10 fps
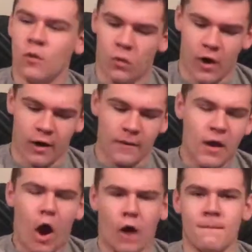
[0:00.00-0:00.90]
where
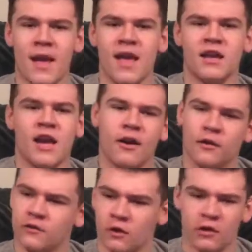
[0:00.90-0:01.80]
our main
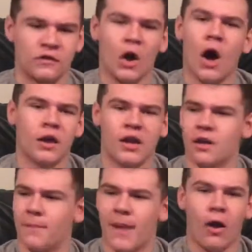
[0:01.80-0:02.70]
character is talking
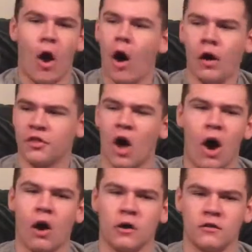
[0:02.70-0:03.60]
about all the
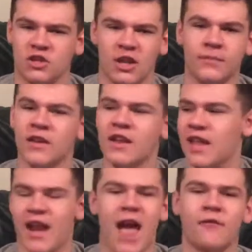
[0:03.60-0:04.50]
hardships
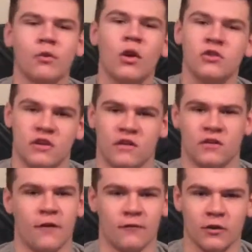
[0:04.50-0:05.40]
that everyone just
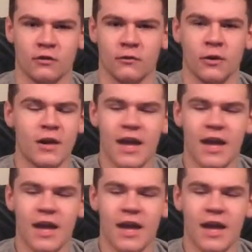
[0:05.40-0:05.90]
suffered through.